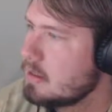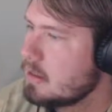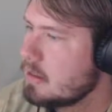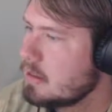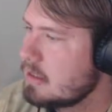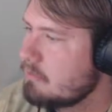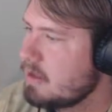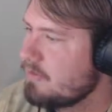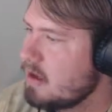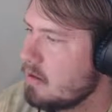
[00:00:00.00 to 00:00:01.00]
So let's get
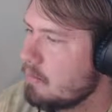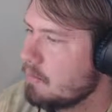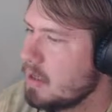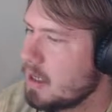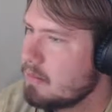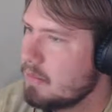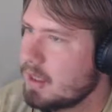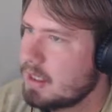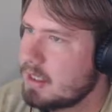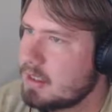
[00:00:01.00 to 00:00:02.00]
rid of our gun
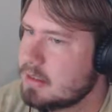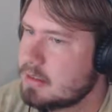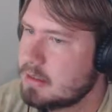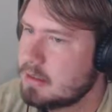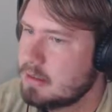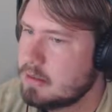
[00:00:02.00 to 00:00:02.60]
buddies.